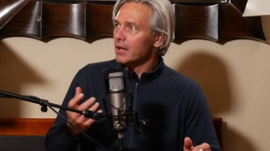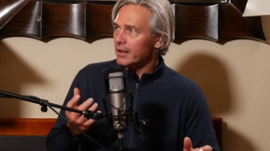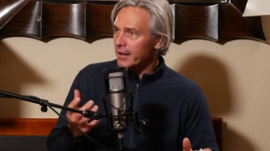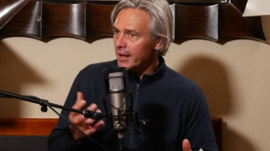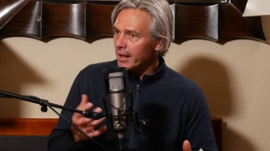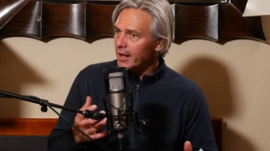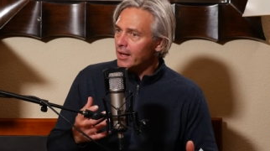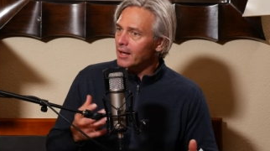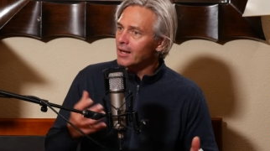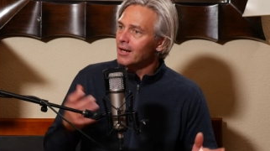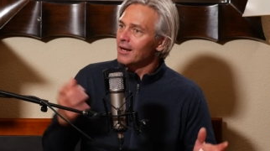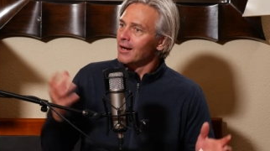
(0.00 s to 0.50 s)

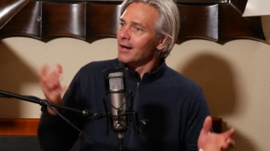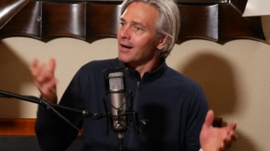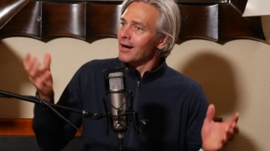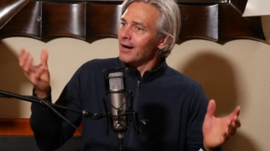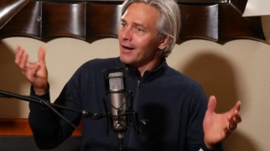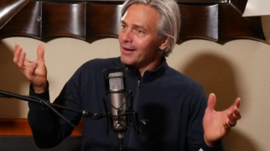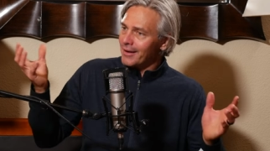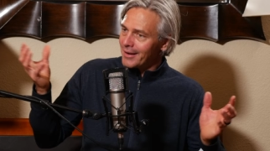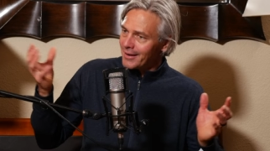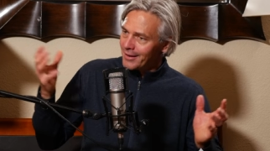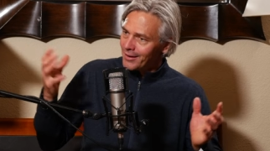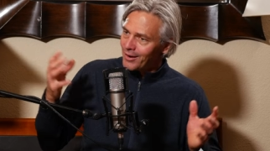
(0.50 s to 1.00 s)
okay,
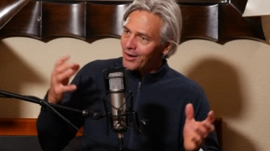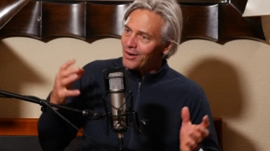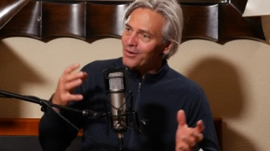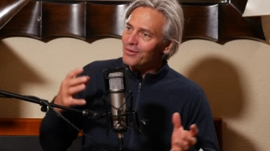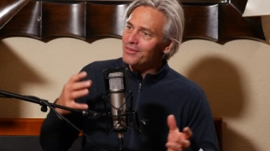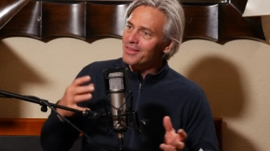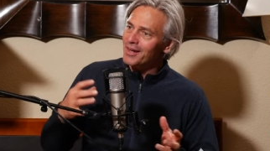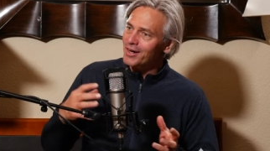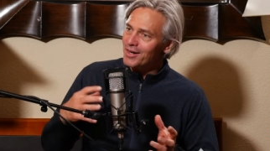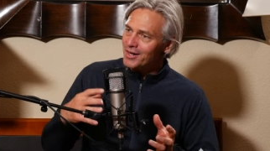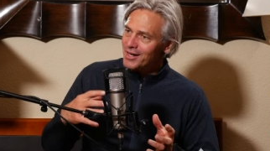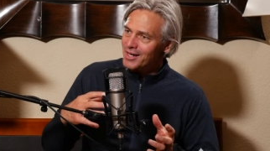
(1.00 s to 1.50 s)
okay,
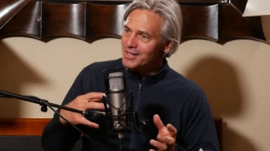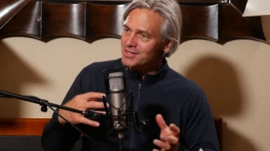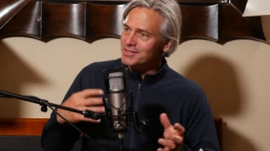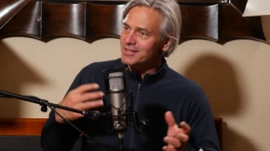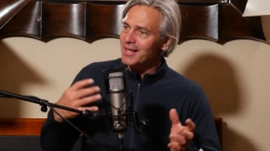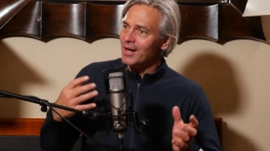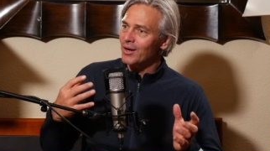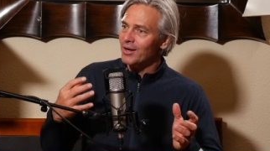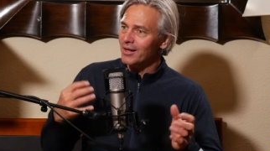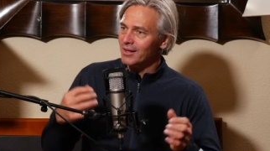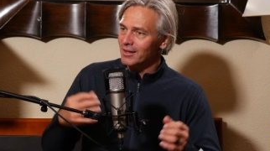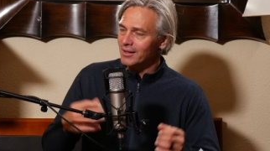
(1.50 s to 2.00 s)
oh, there it is.
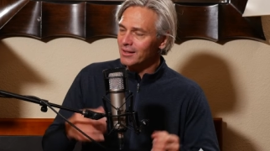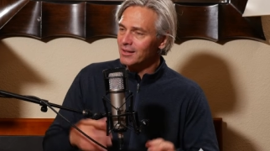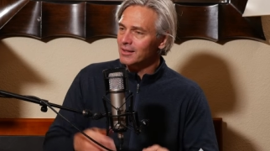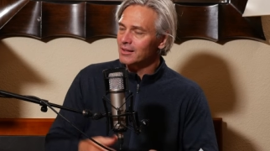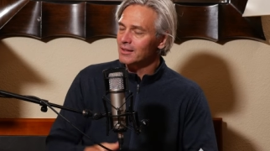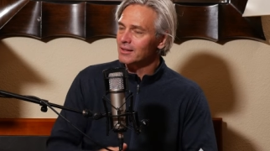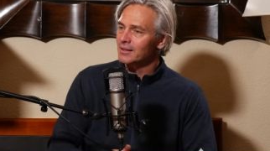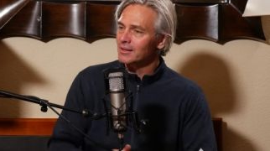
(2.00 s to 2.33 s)
Now that's okay.